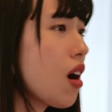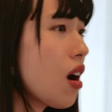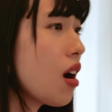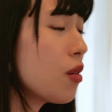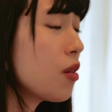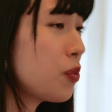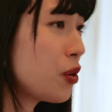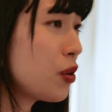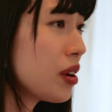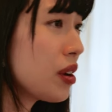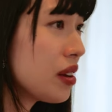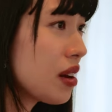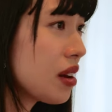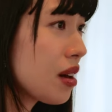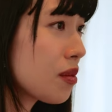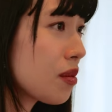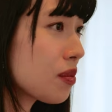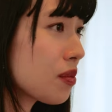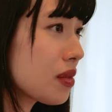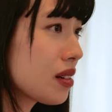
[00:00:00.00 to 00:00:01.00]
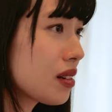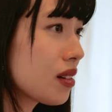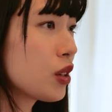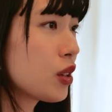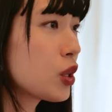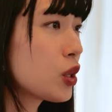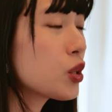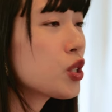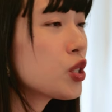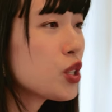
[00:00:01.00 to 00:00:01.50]
A prenup?
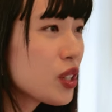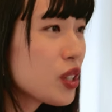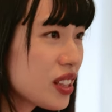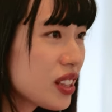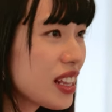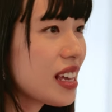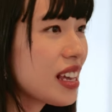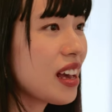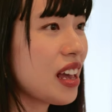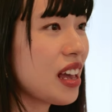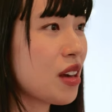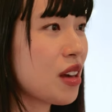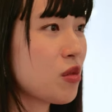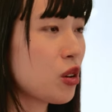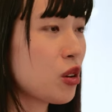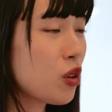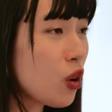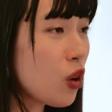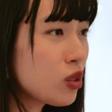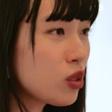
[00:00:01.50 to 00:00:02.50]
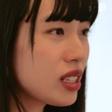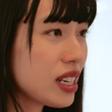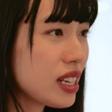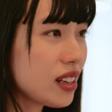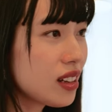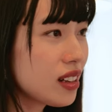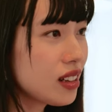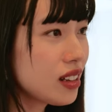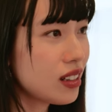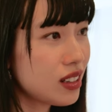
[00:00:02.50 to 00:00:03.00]
Who do you think I am, a gold
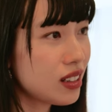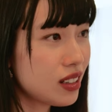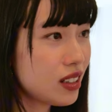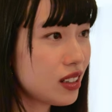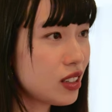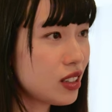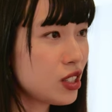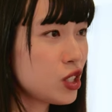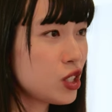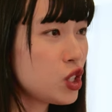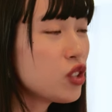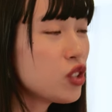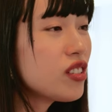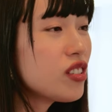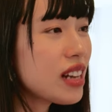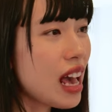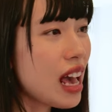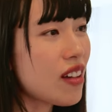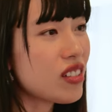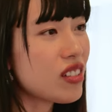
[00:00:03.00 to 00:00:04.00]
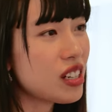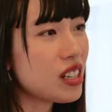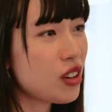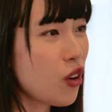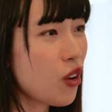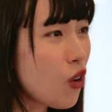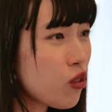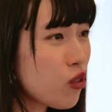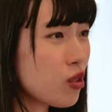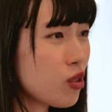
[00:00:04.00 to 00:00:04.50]
digger? Do you have any
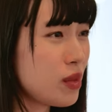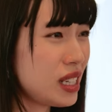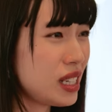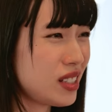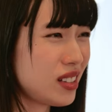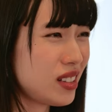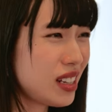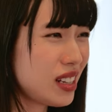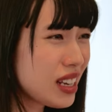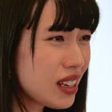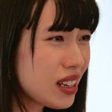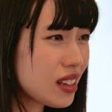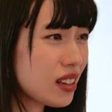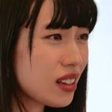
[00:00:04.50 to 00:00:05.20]
goal for me today?